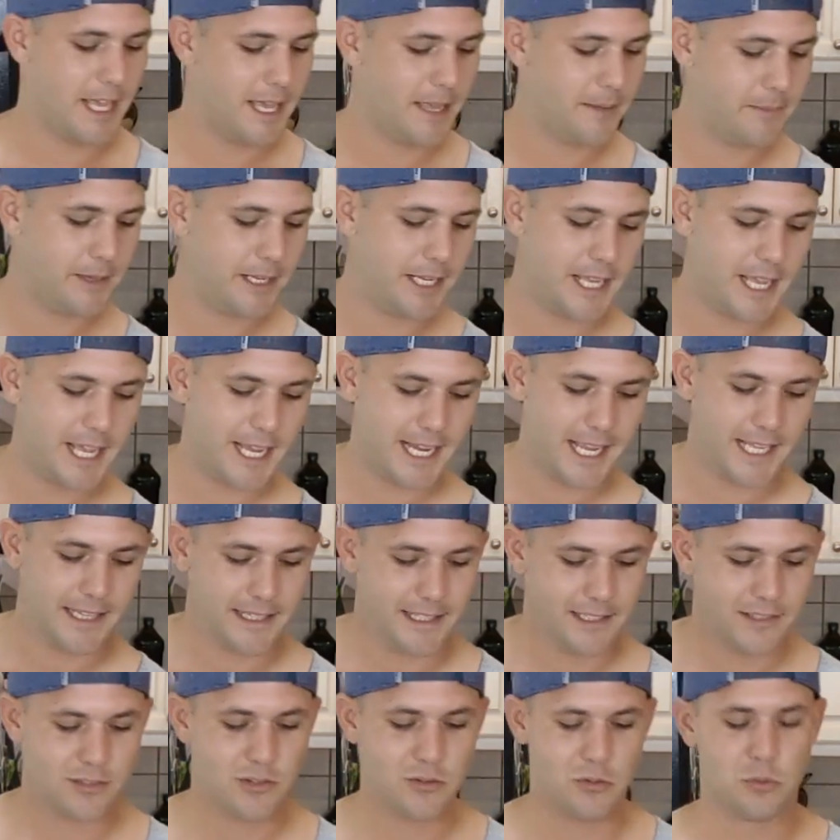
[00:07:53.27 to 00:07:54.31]
I mean, I got
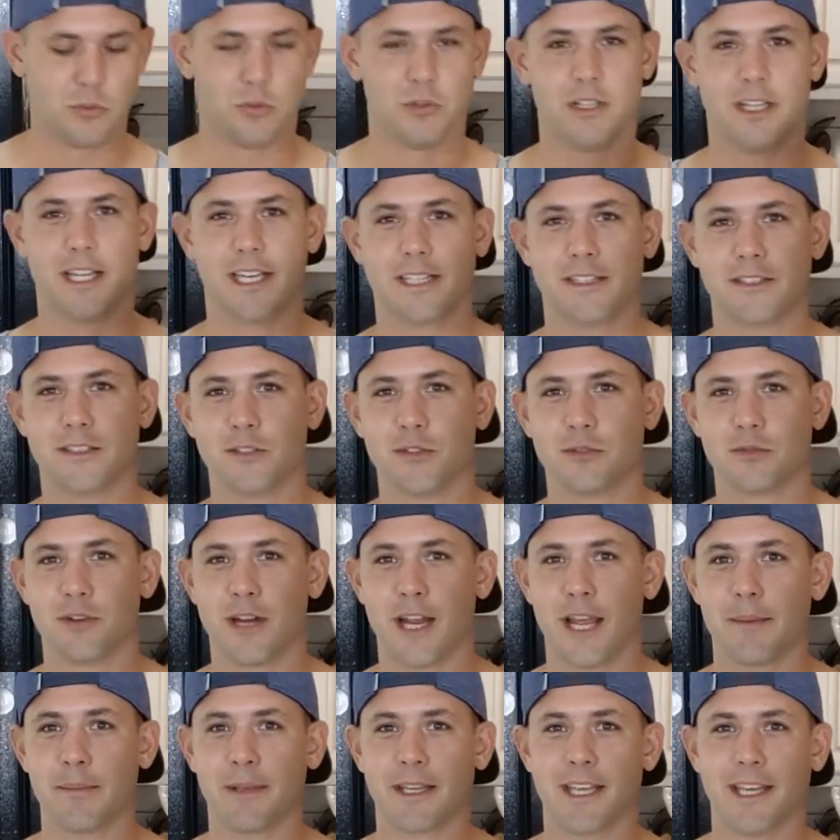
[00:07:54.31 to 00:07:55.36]
these cool like new
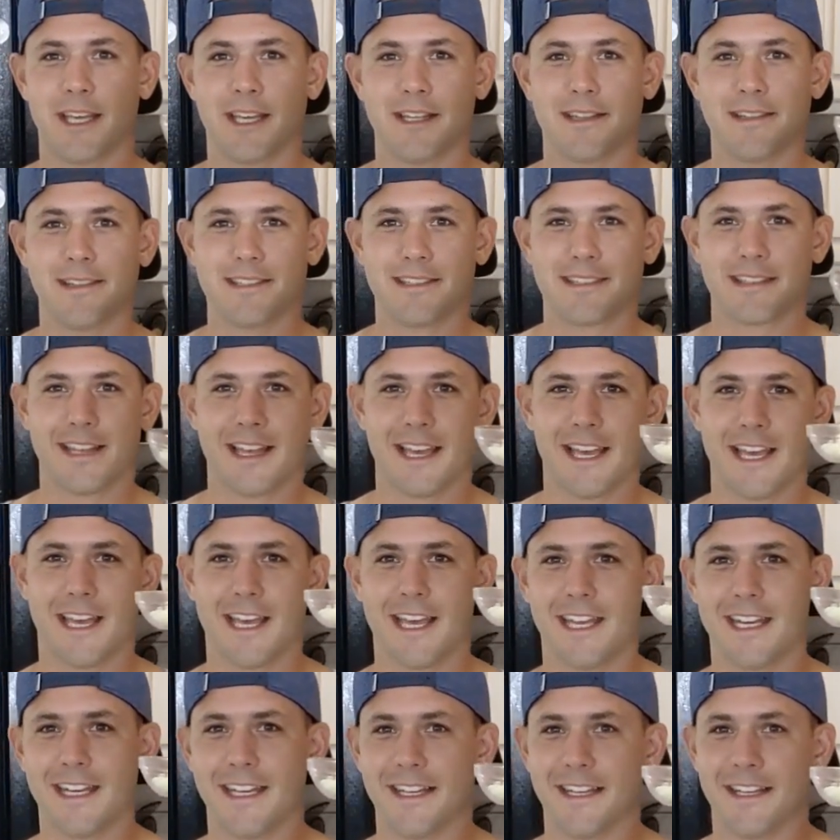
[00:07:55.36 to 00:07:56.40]
ramekins
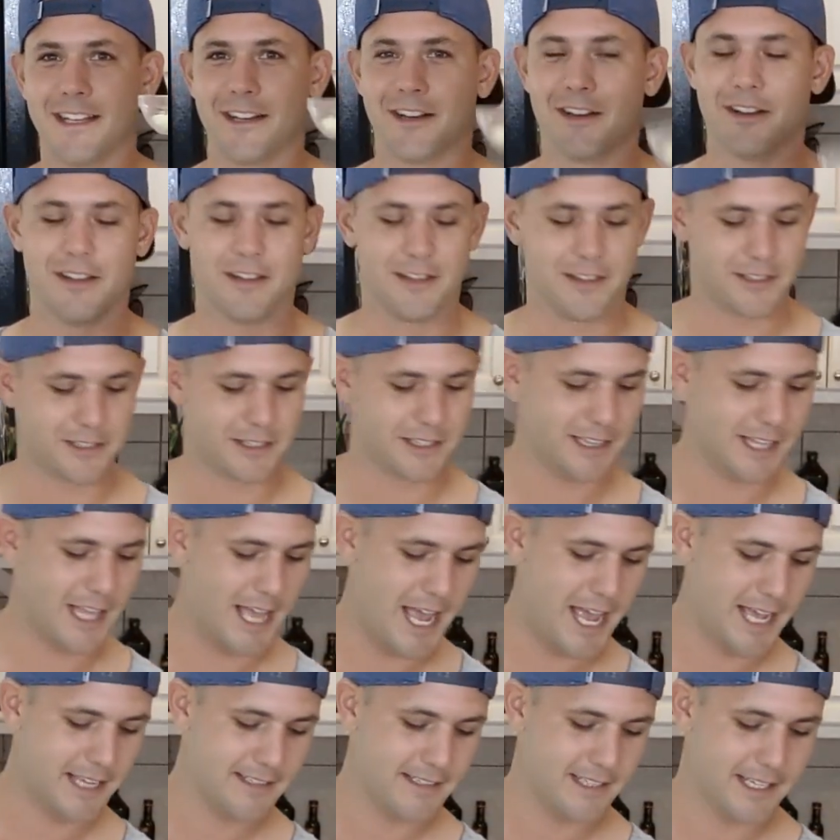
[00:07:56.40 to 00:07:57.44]
that are
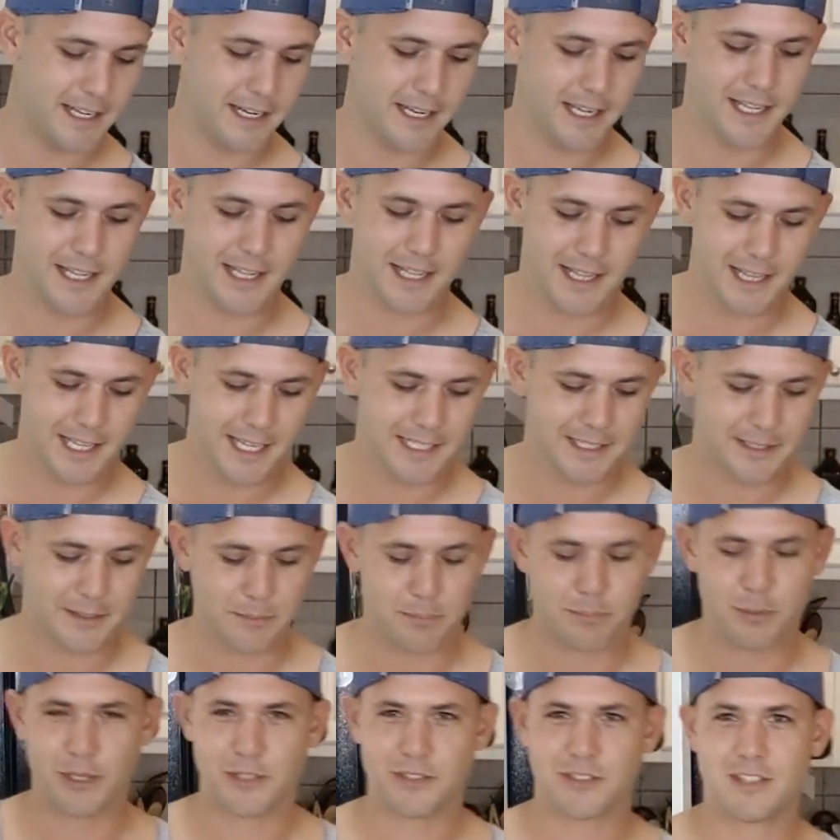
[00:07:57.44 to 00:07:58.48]
glass that I like to
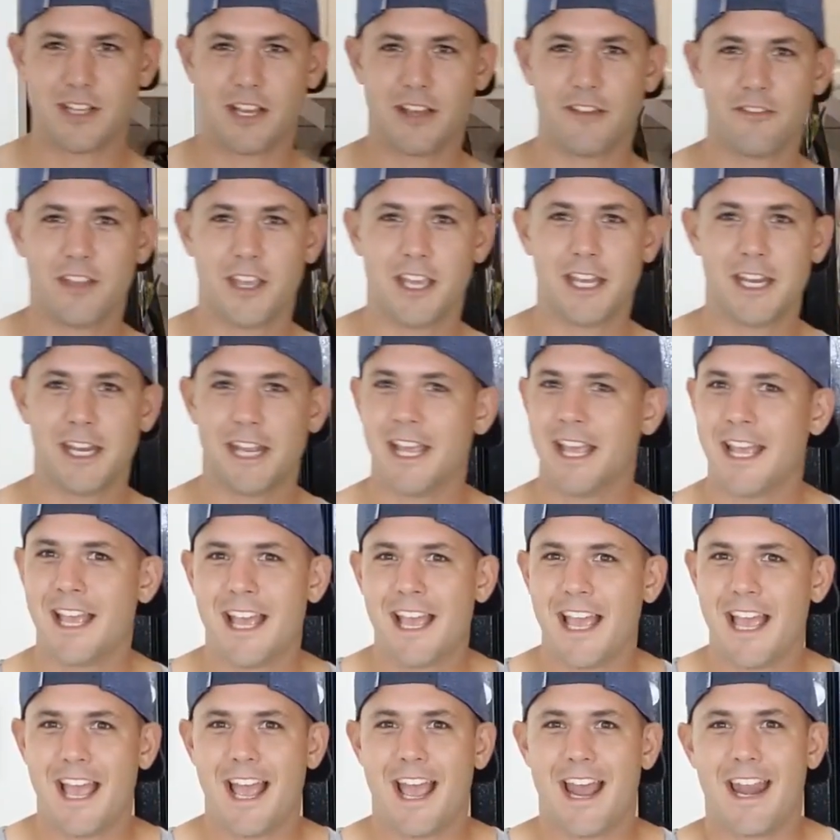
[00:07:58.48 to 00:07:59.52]
put stuff in.
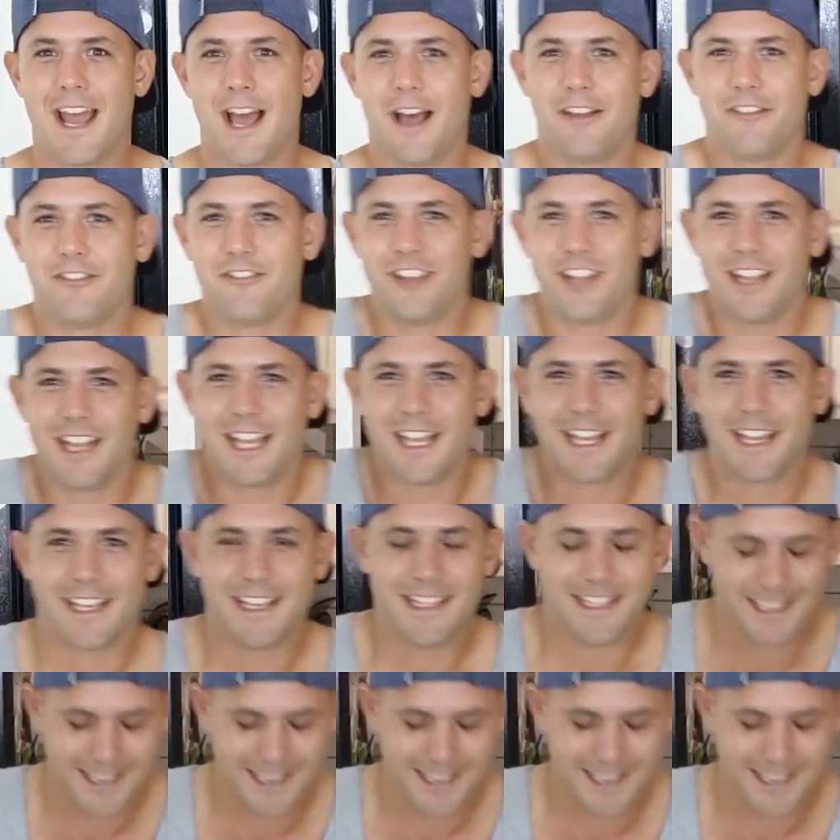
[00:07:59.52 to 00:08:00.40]
Now I feel like